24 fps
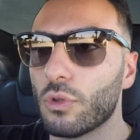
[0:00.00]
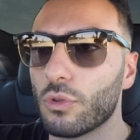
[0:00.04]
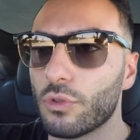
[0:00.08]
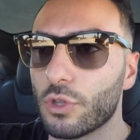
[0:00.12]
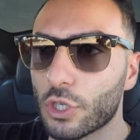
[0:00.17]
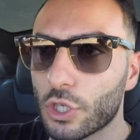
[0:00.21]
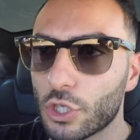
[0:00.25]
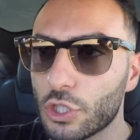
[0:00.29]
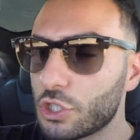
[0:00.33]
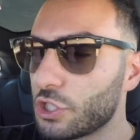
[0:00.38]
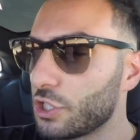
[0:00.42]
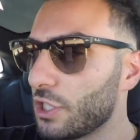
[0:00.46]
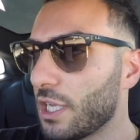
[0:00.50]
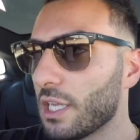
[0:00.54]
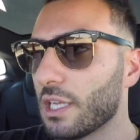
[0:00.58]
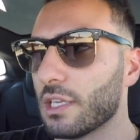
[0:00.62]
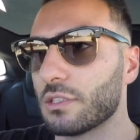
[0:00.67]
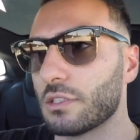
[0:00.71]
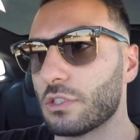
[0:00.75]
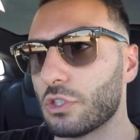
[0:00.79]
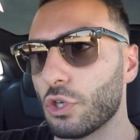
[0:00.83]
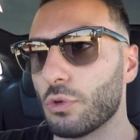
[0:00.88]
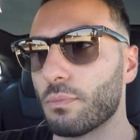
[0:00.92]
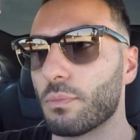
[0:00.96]
The cushioning
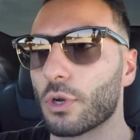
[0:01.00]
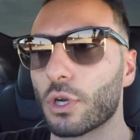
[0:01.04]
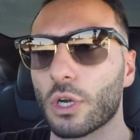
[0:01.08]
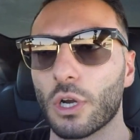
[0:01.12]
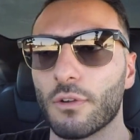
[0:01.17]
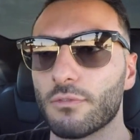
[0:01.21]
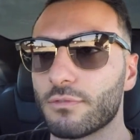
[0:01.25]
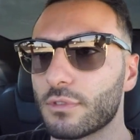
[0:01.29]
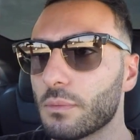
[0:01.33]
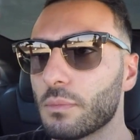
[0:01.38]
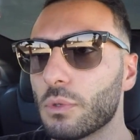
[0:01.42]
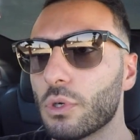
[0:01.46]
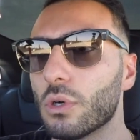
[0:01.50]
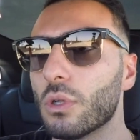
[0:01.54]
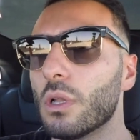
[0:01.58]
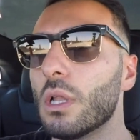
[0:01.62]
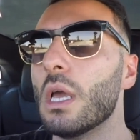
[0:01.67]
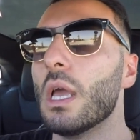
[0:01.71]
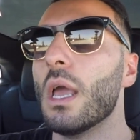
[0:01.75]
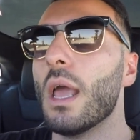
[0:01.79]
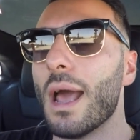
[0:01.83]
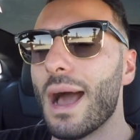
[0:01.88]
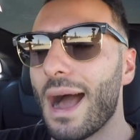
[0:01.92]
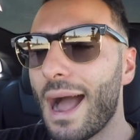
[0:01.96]
is super comfortable.
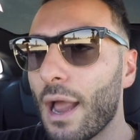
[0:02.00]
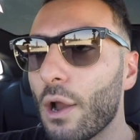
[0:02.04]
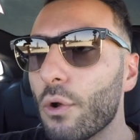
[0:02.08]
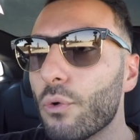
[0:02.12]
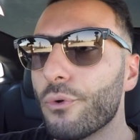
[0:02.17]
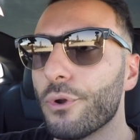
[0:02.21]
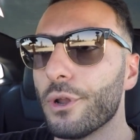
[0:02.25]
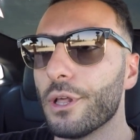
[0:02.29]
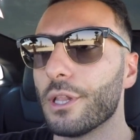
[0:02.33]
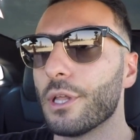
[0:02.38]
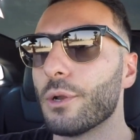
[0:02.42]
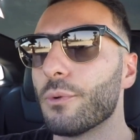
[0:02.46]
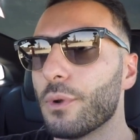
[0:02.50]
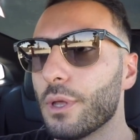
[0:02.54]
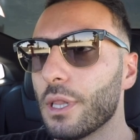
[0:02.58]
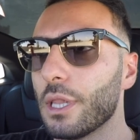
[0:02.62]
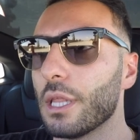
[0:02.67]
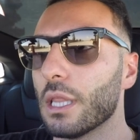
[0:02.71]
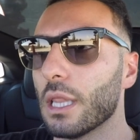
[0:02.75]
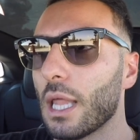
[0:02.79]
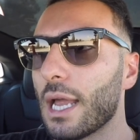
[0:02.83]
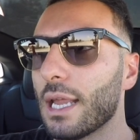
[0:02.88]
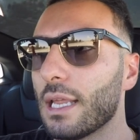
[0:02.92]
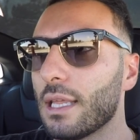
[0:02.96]
I really, really
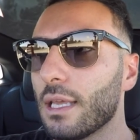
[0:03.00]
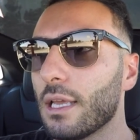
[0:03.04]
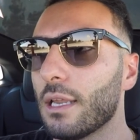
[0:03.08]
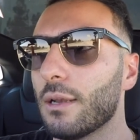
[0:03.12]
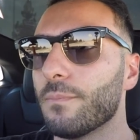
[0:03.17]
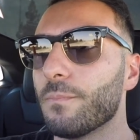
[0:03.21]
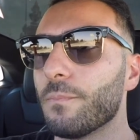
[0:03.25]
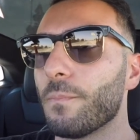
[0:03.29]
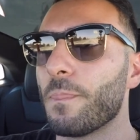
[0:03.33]
like it.